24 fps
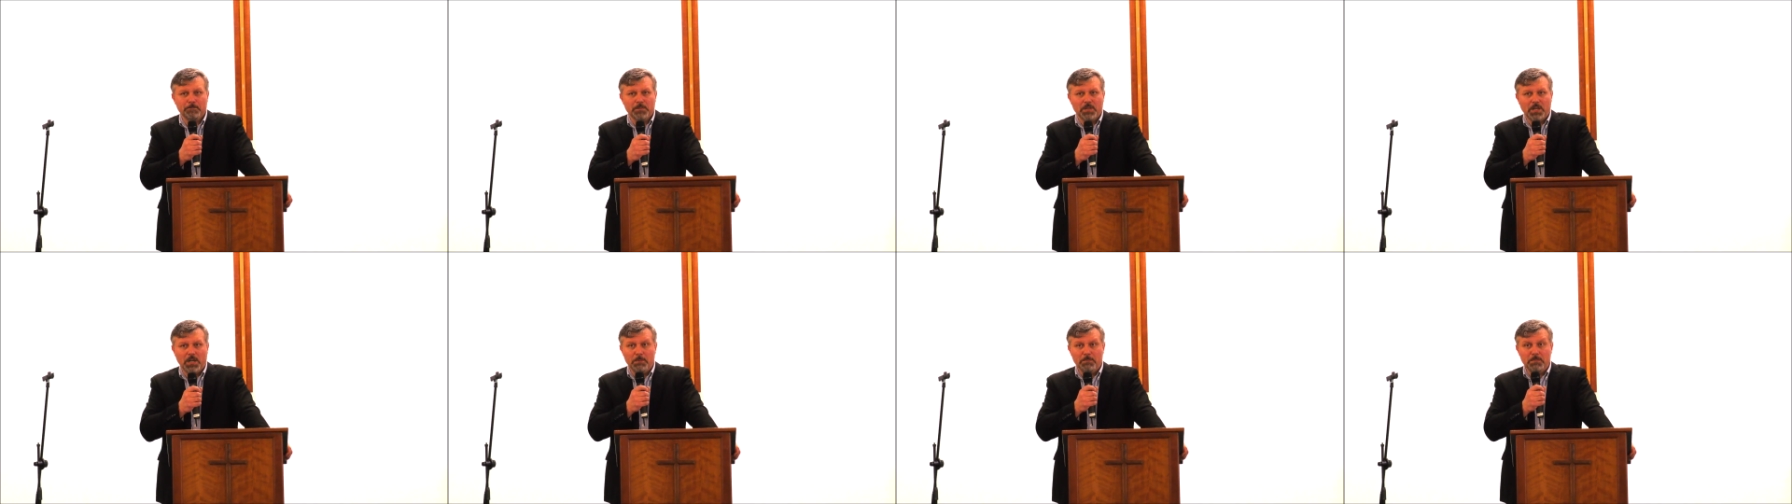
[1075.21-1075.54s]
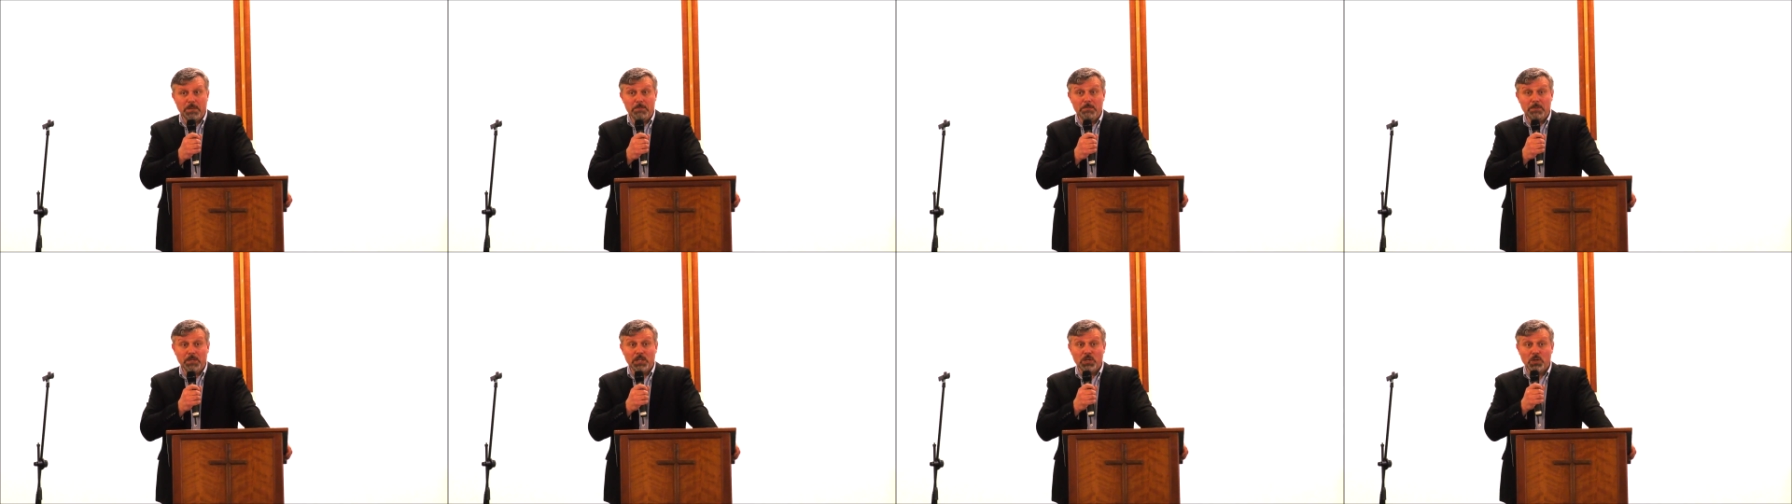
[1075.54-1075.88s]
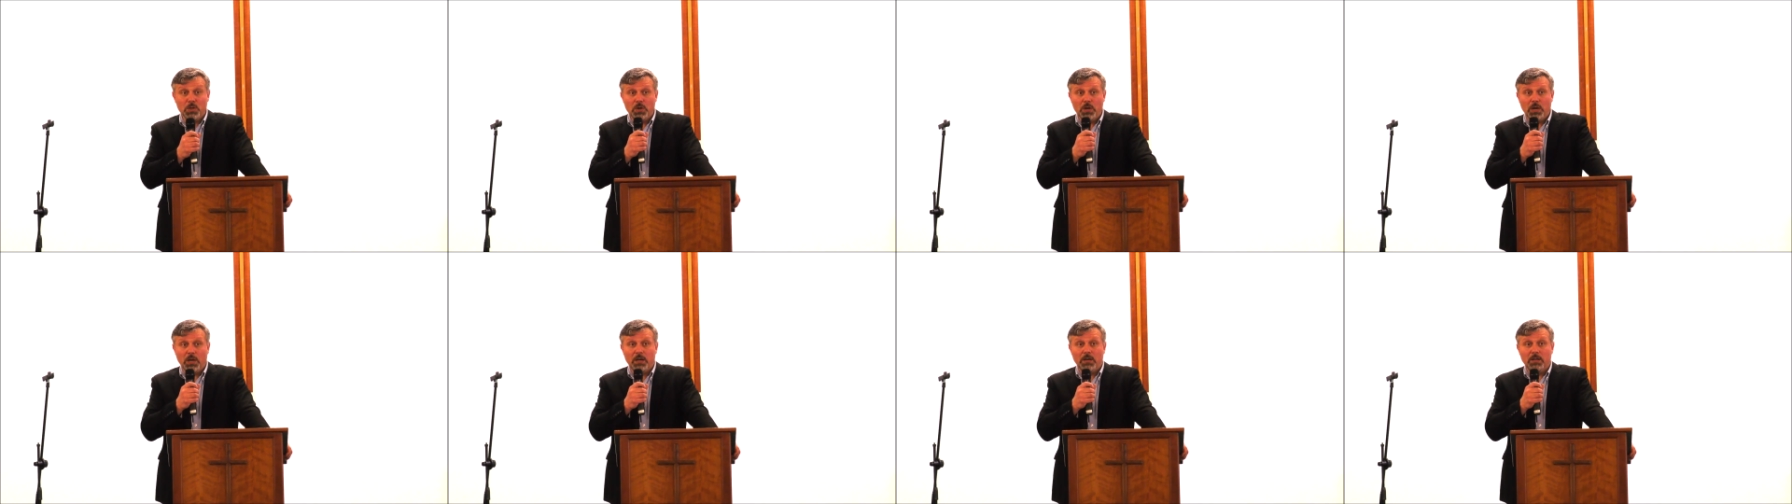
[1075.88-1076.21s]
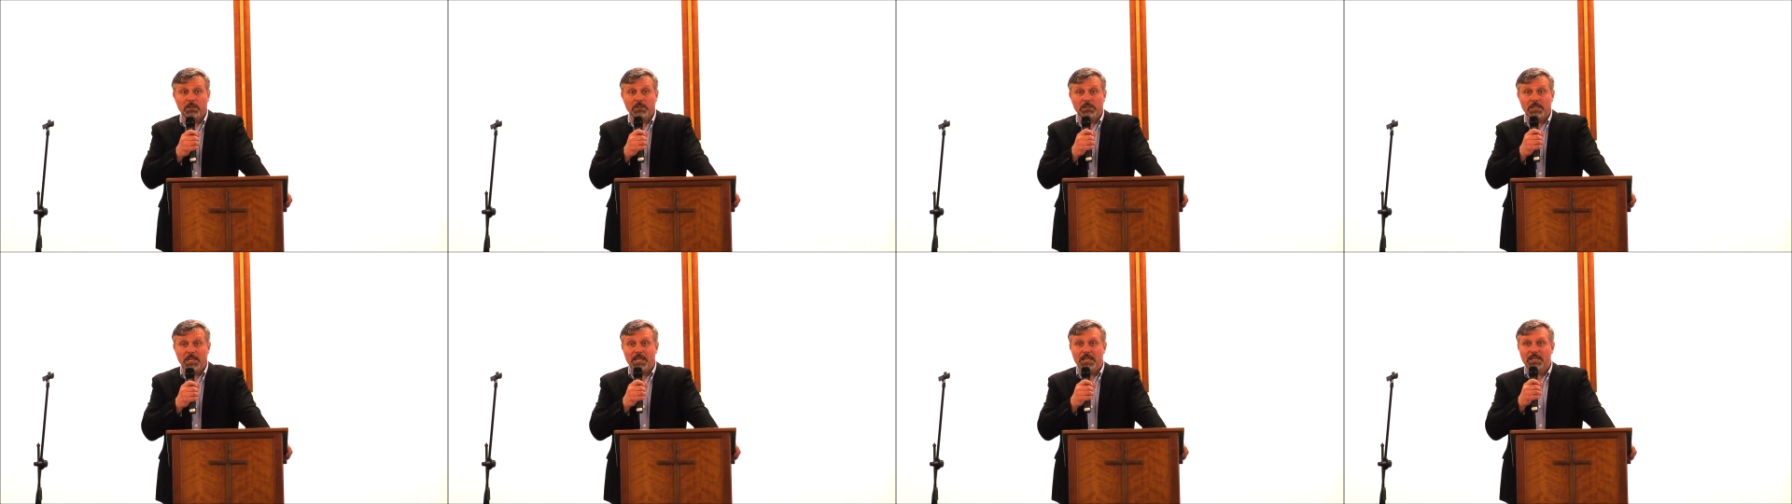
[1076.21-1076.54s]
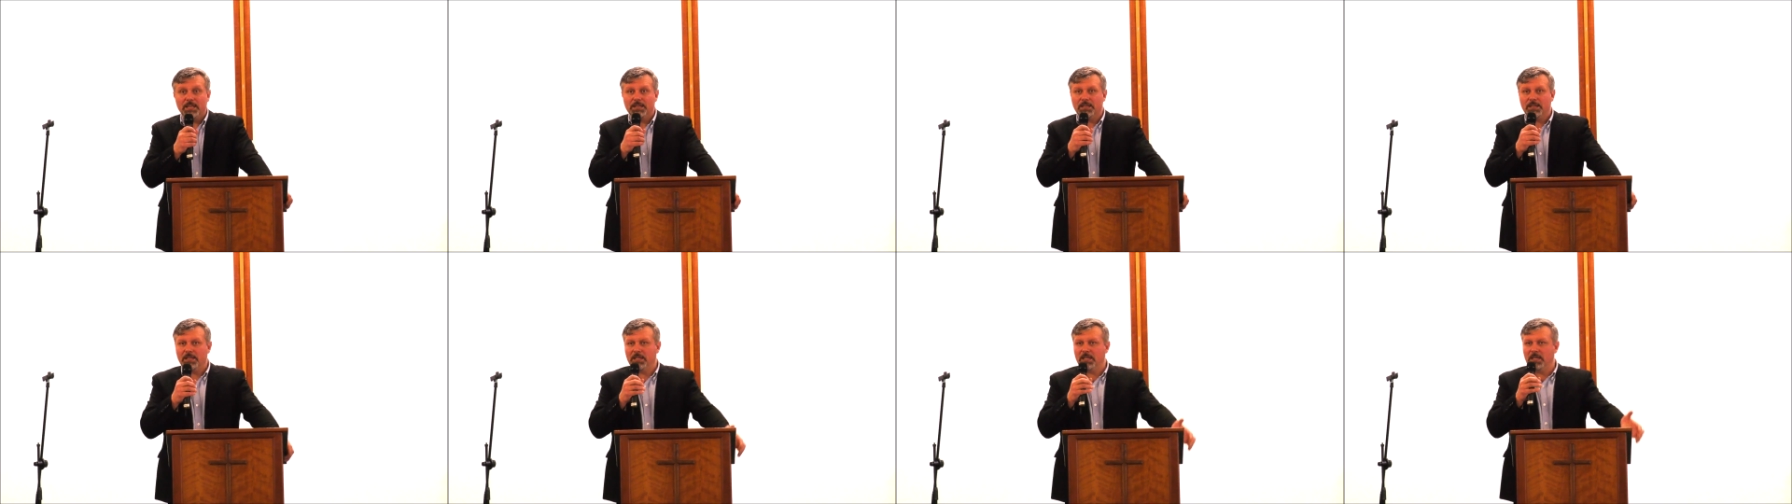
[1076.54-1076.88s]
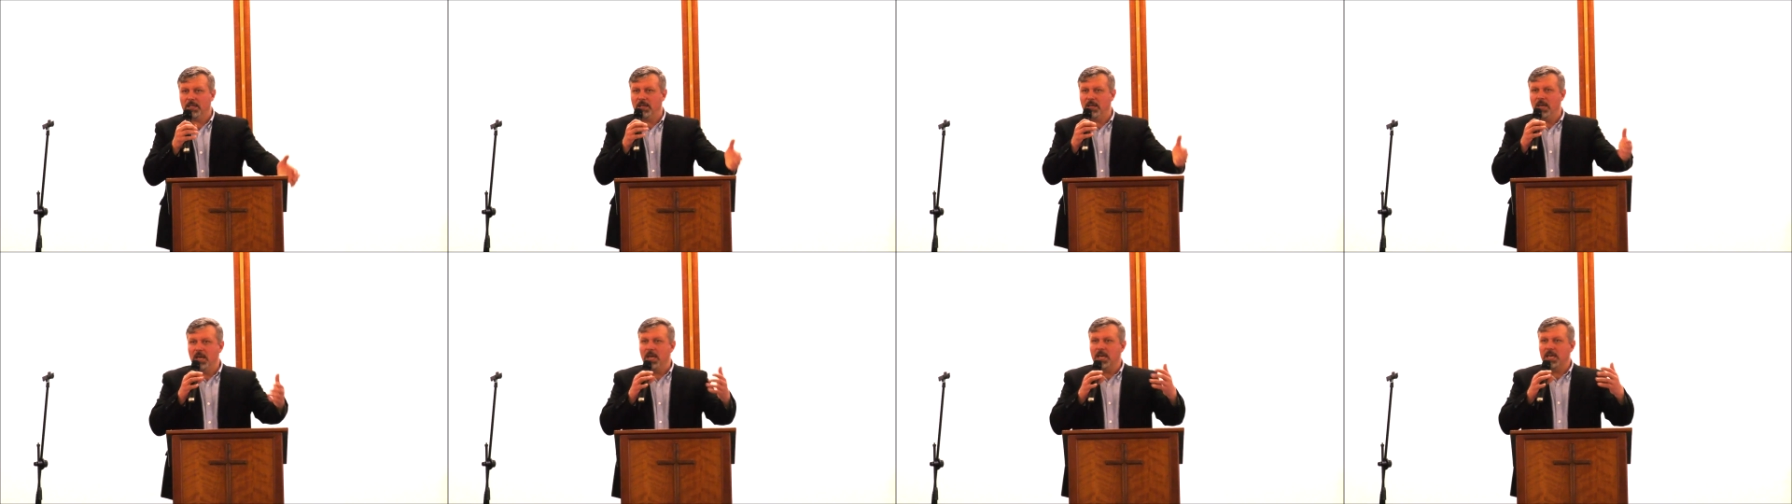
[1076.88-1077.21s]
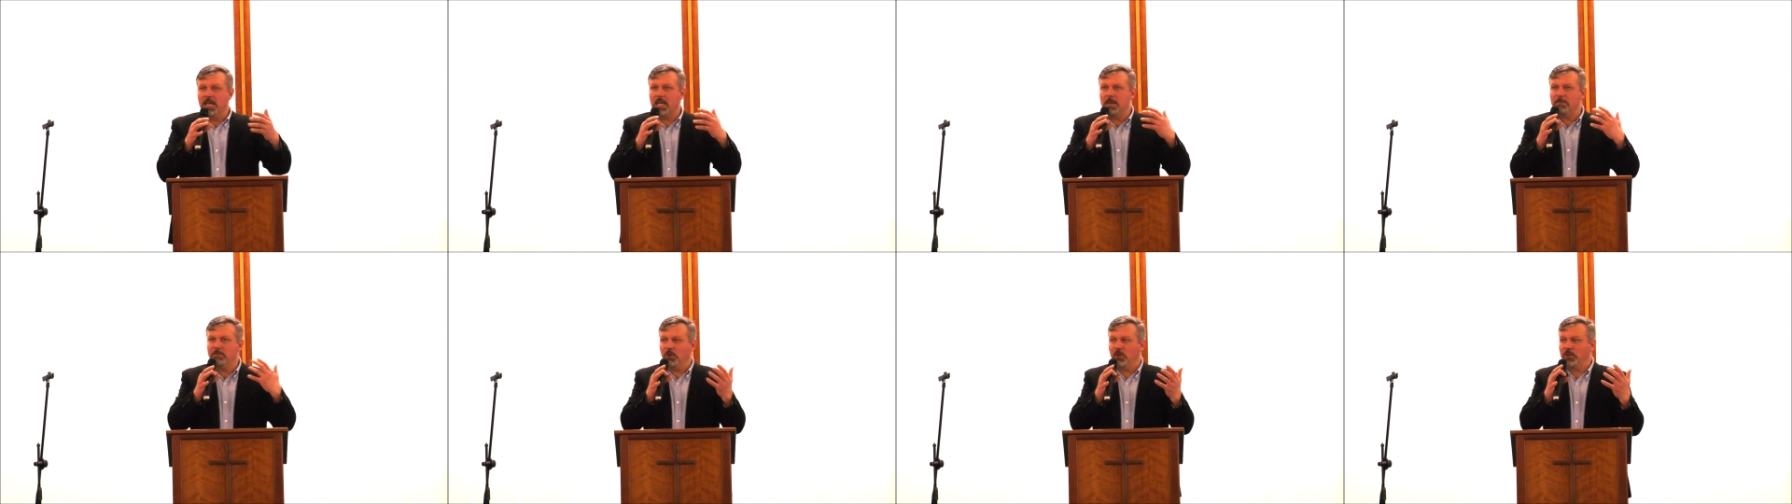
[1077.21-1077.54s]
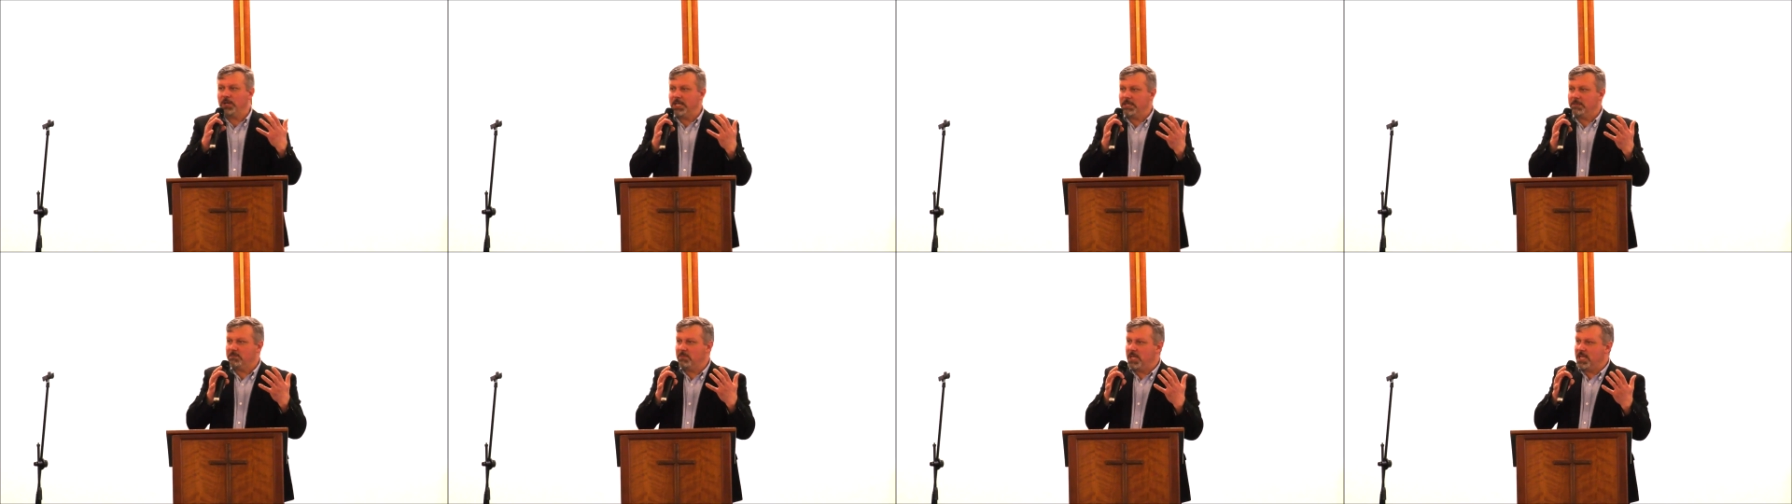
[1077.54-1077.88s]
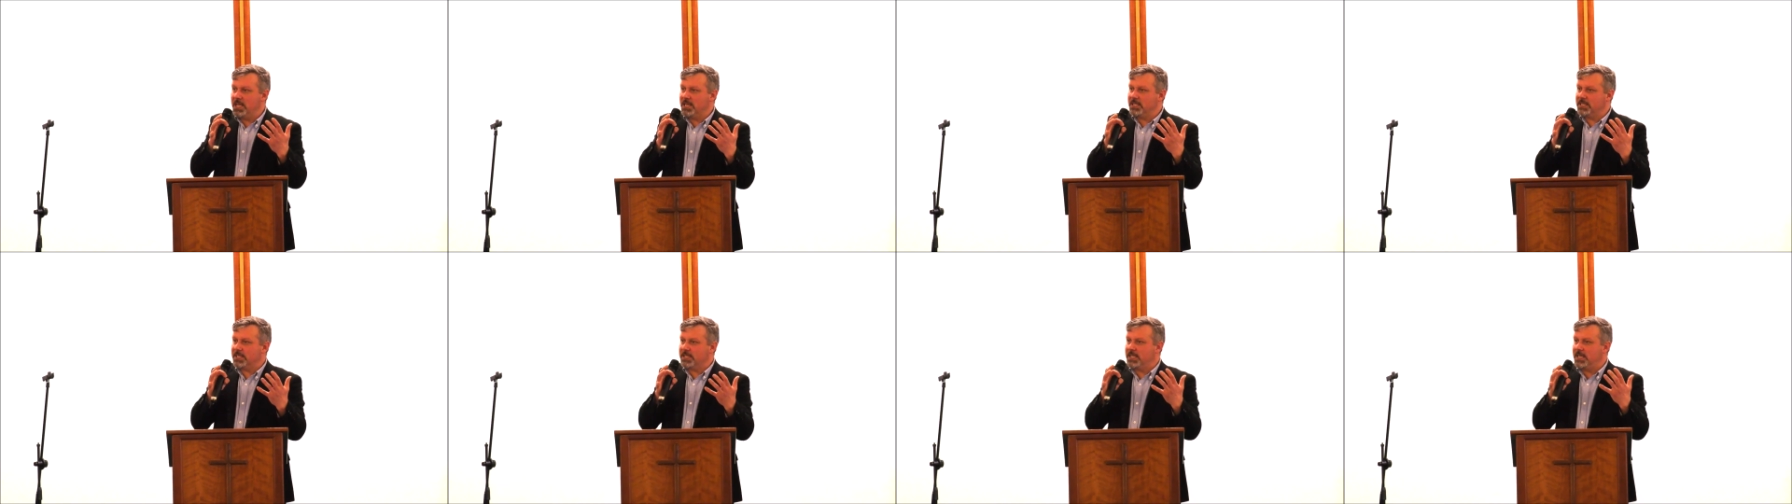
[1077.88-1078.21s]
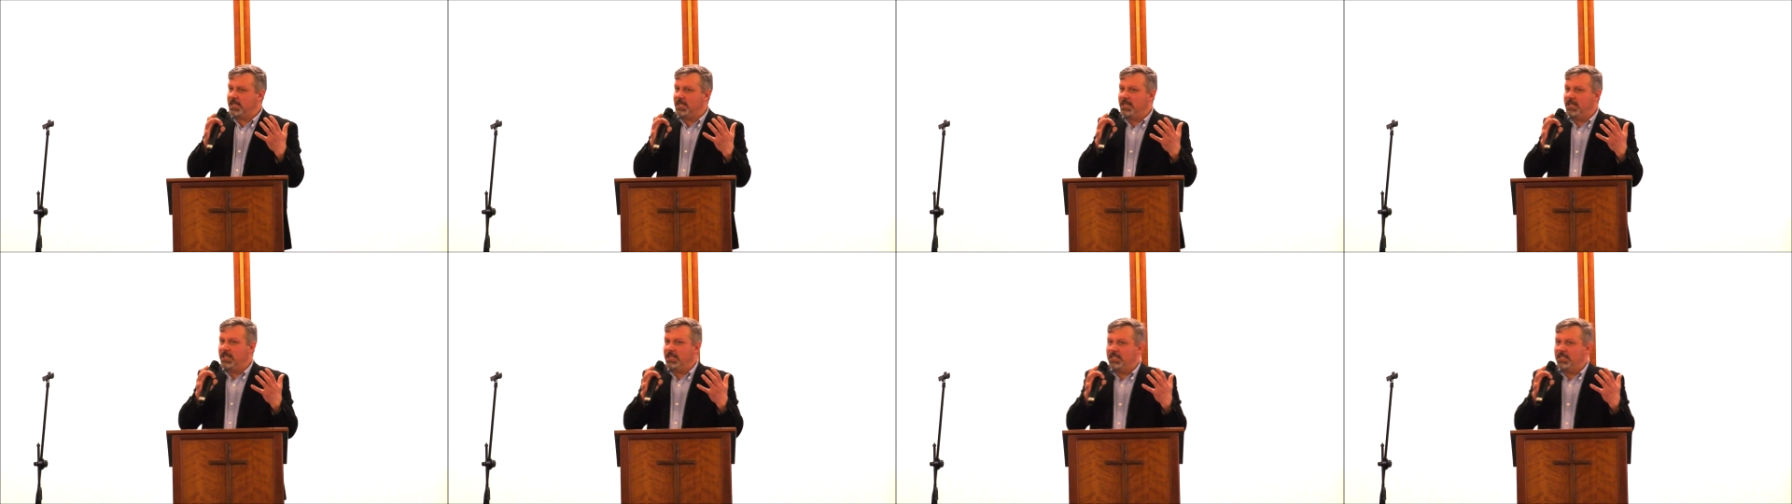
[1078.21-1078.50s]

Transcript: there are people who are they hypocrite means